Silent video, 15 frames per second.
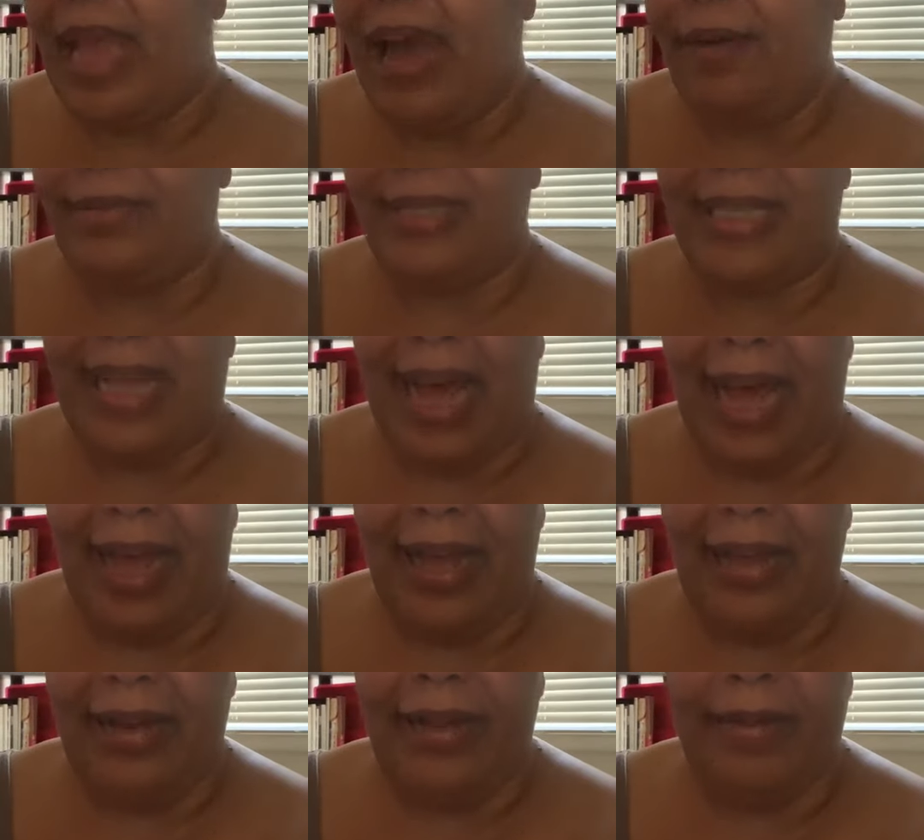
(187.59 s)

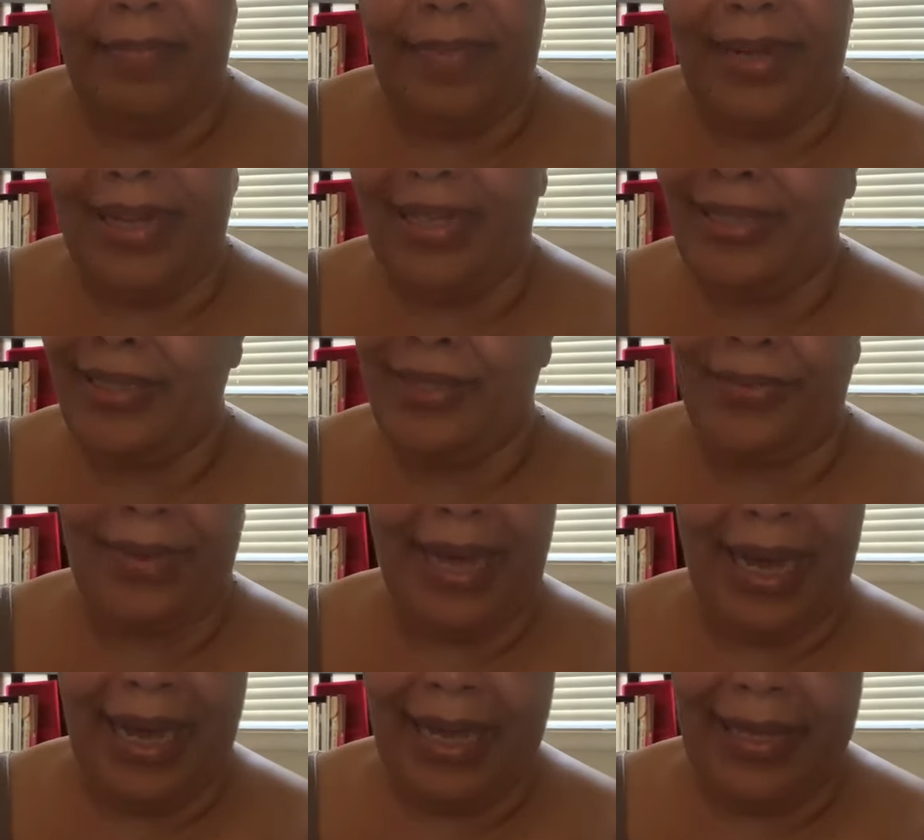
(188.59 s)
outside, but it's too
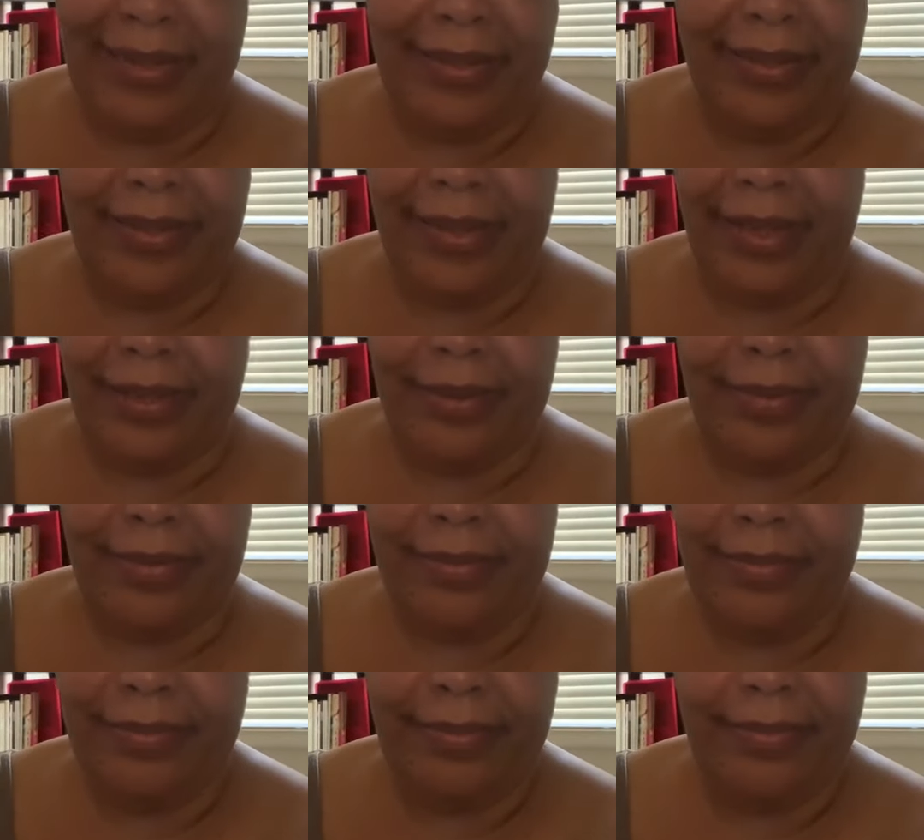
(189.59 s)
hot. So
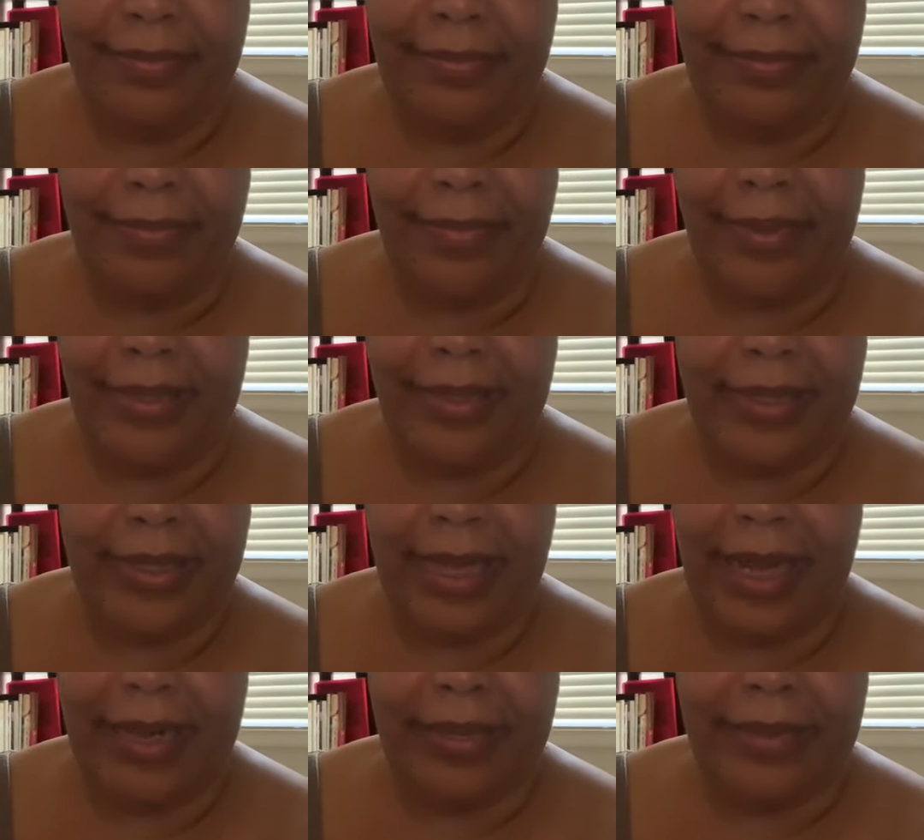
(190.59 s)
we
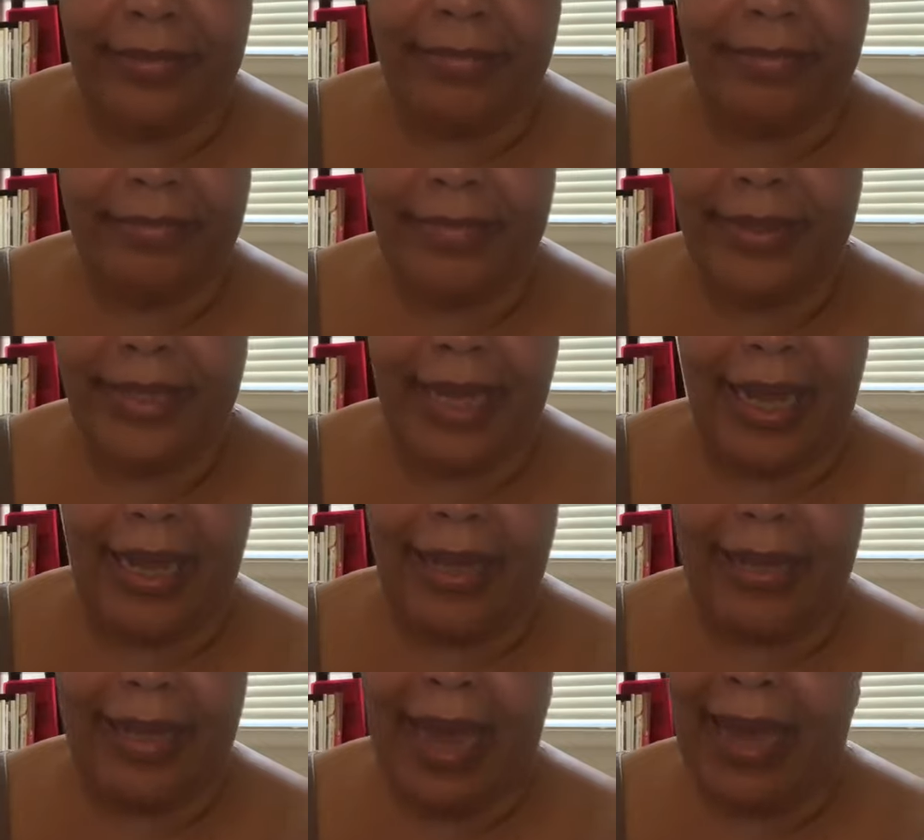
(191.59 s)
just got to
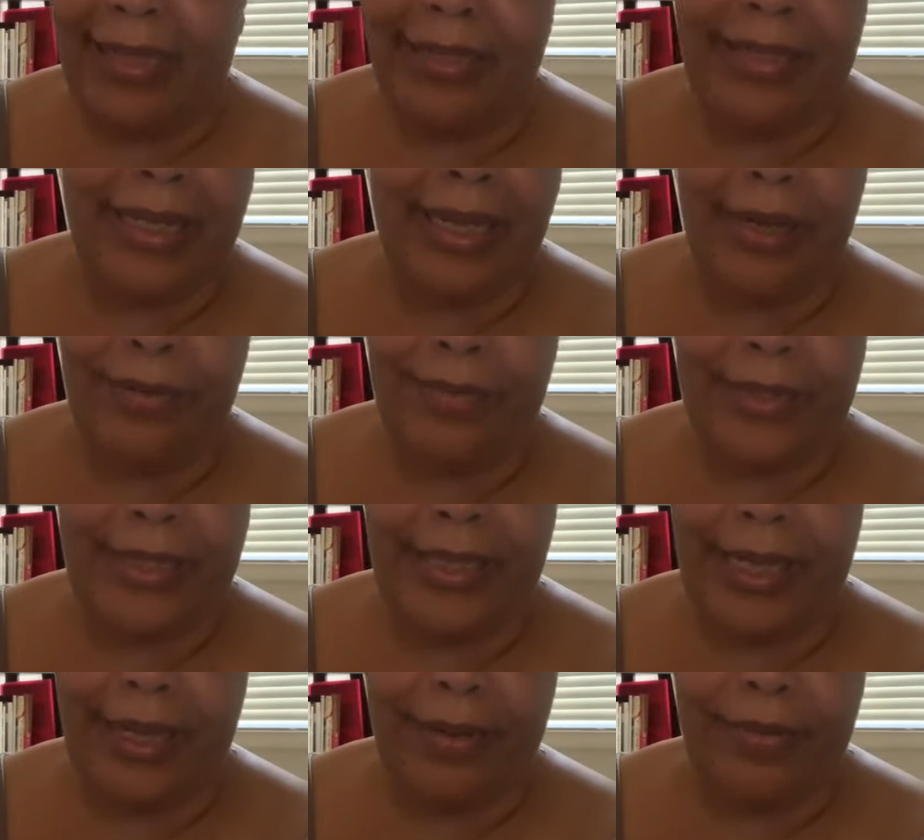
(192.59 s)
say K Sarah
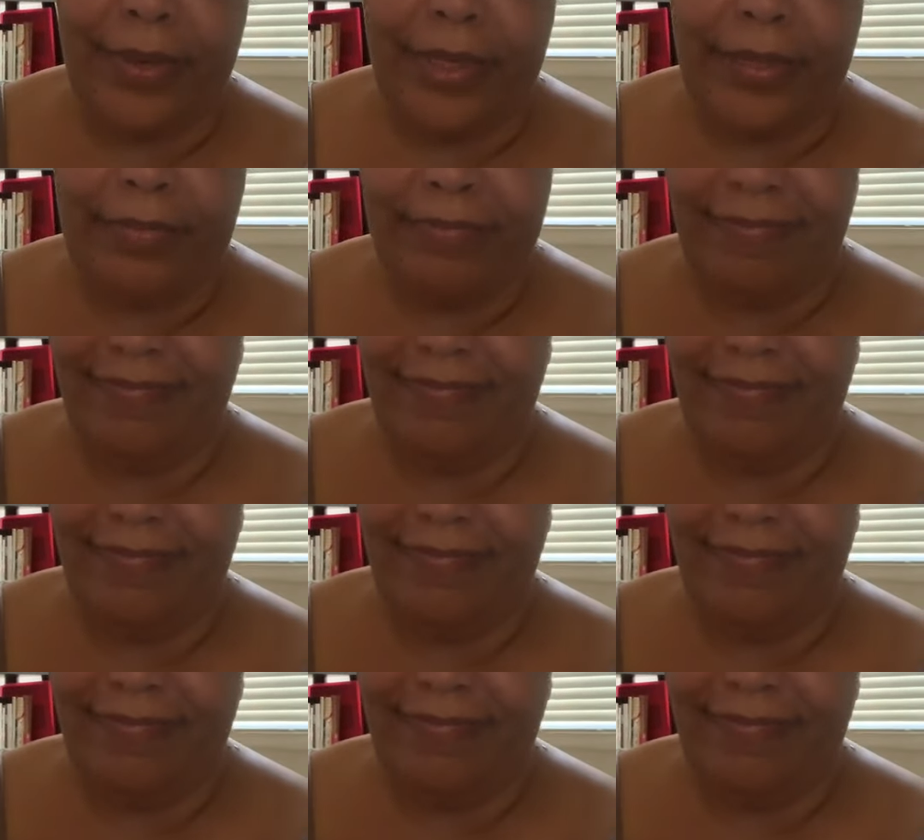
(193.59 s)
Sarah.